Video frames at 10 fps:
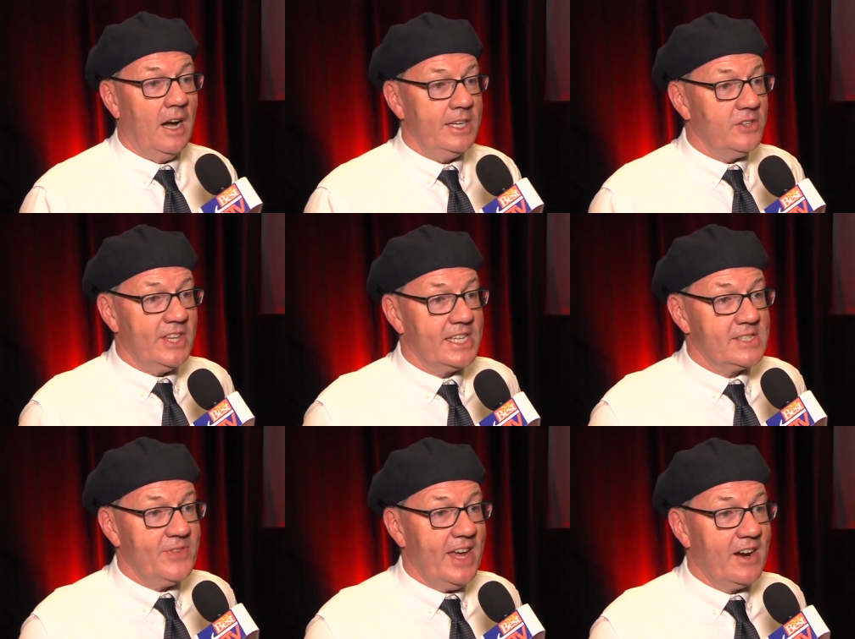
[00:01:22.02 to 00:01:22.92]
I don't think
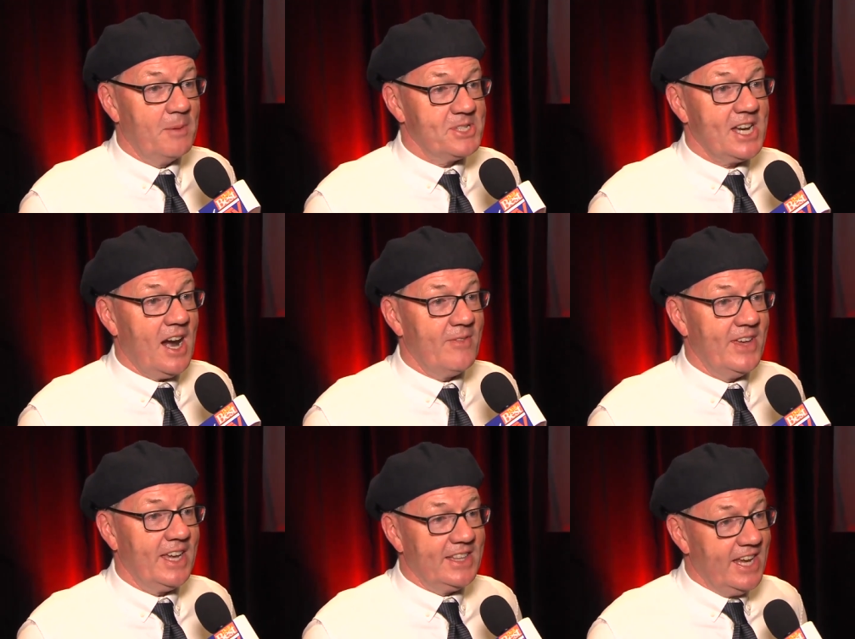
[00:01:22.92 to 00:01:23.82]
it's fair. I'm
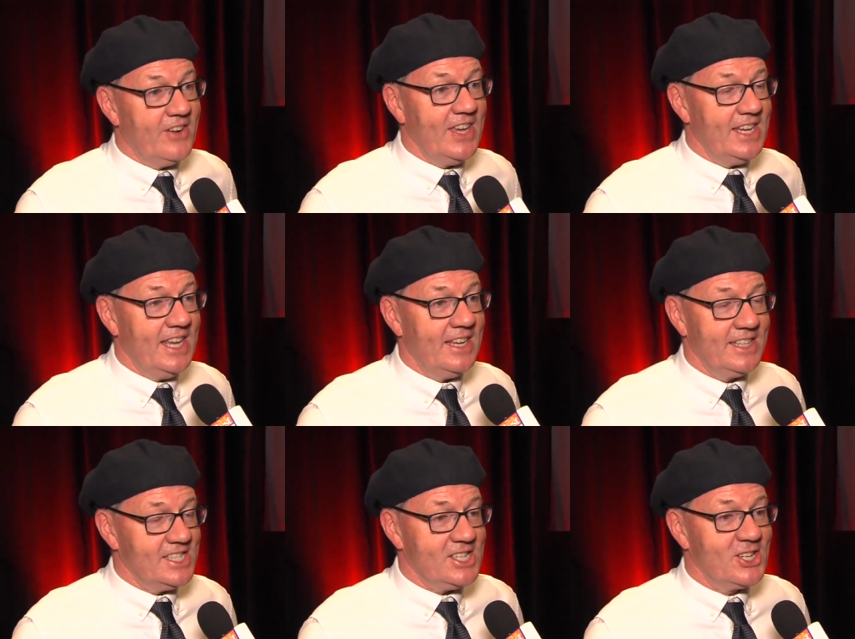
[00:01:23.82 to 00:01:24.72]
starving and they're eating.
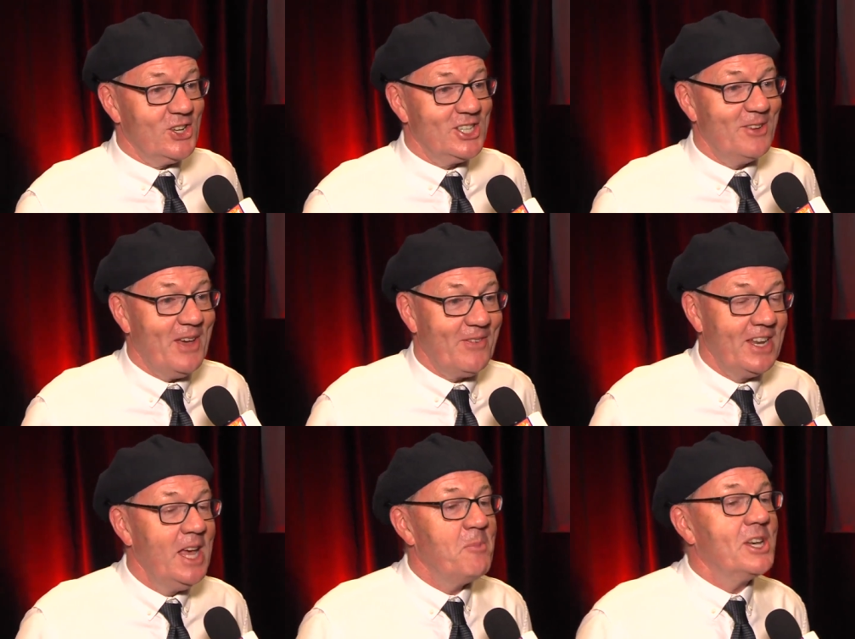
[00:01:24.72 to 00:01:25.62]
This isn't good enough,
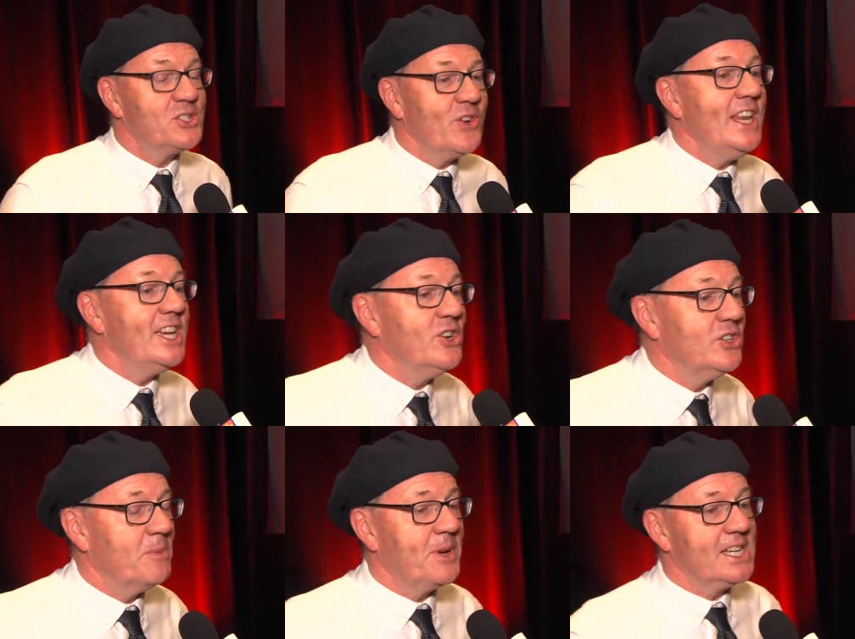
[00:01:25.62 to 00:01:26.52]
Evan. But it's really
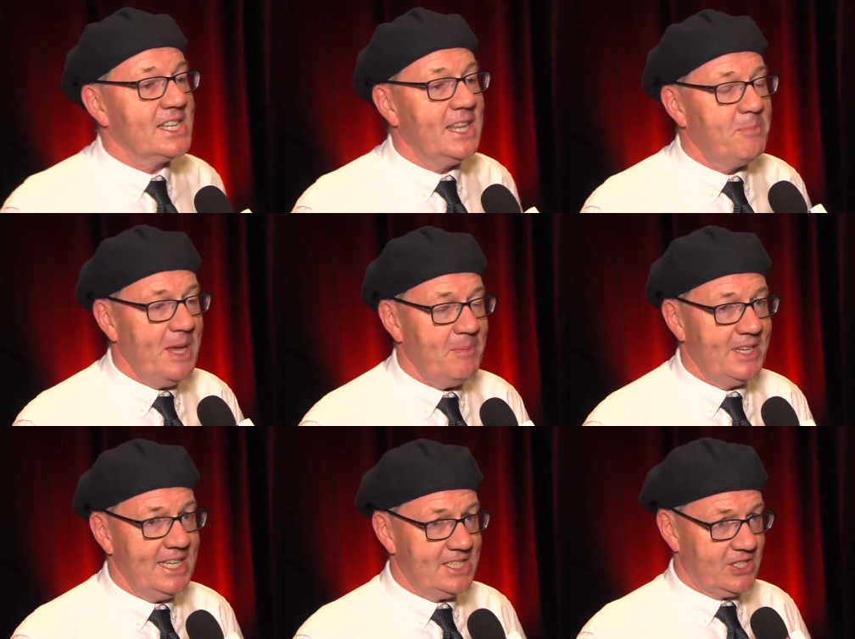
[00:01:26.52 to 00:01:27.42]
good though because I think people
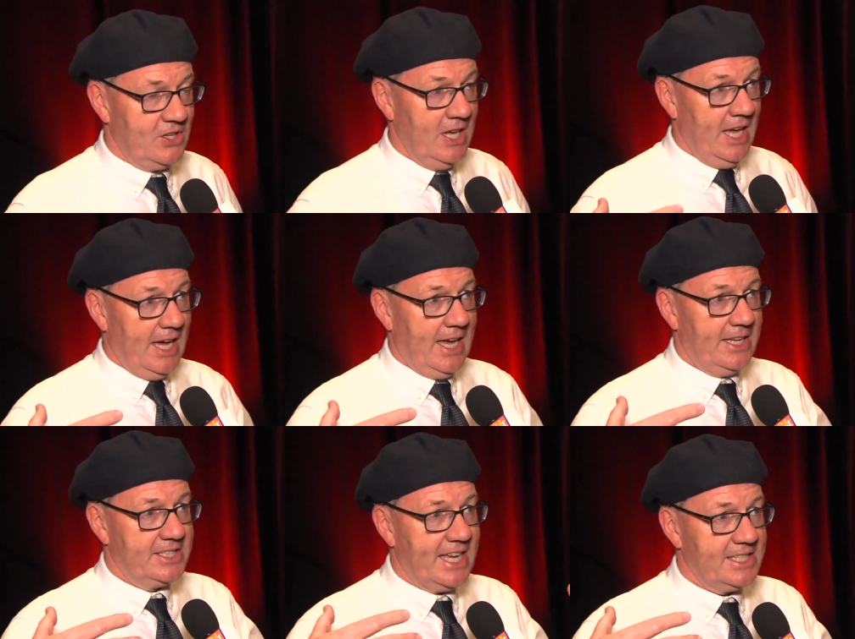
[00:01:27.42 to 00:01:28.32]
need to uh,
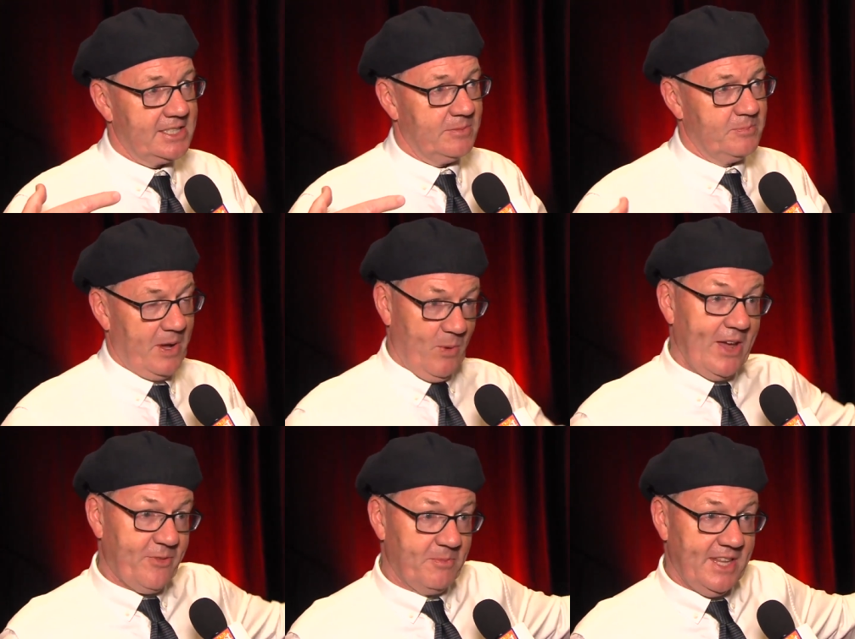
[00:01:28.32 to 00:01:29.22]
get
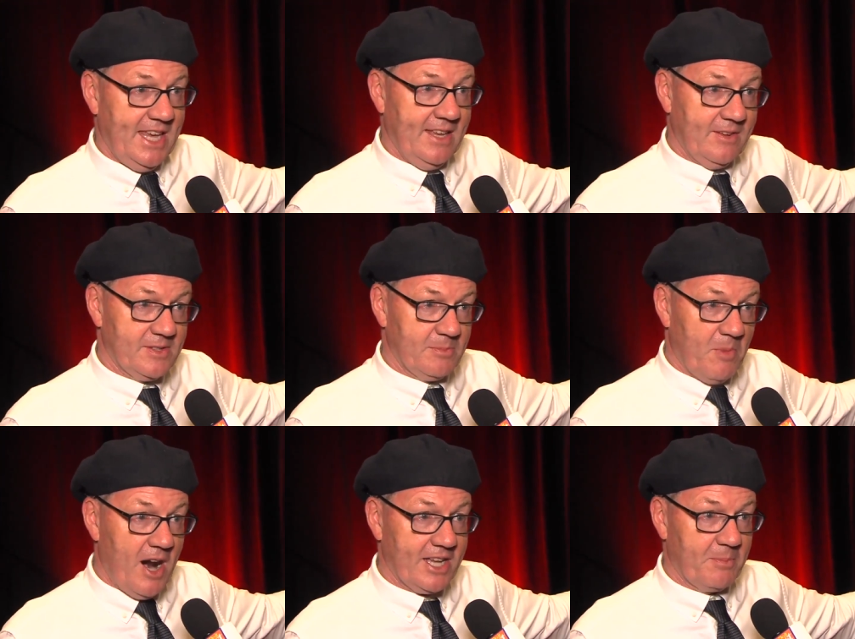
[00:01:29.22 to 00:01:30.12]
away from the
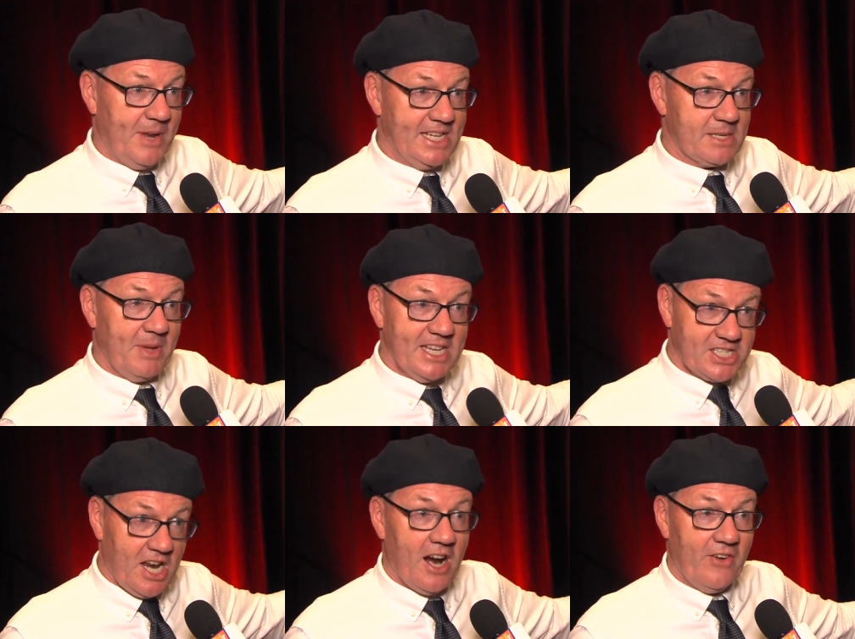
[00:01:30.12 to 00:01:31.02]
marketplace. I mean,
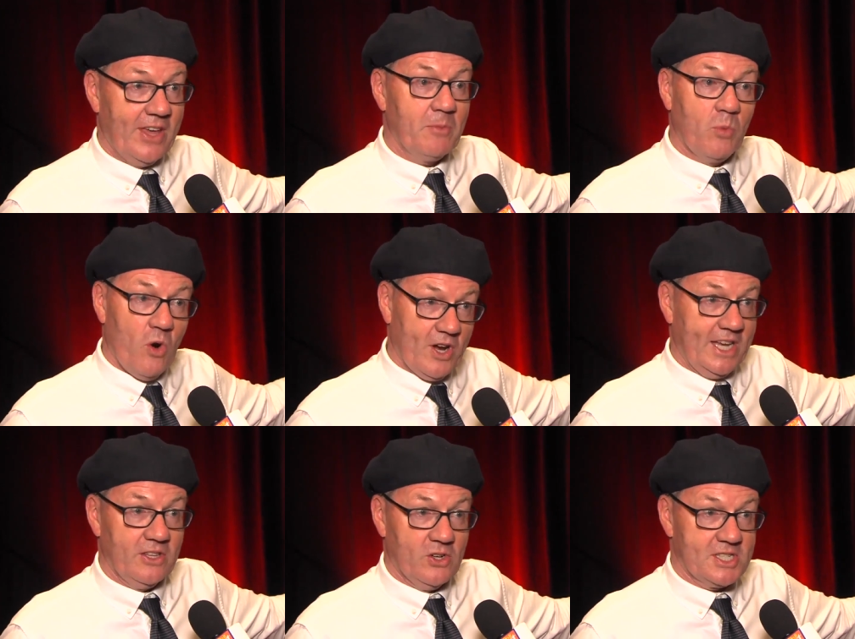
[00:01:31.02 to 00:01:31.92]
it's tiring
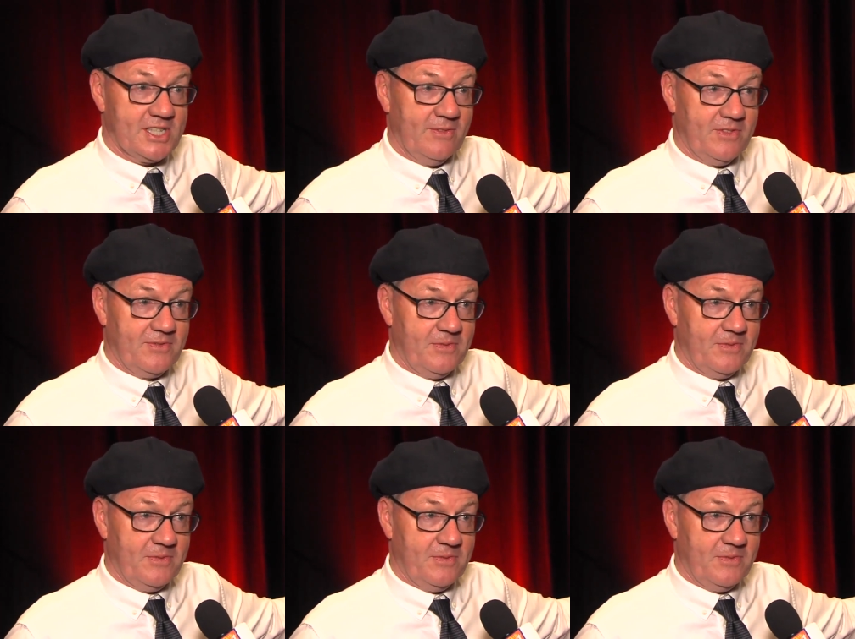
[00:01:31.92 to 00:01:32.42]
walking those. Uh,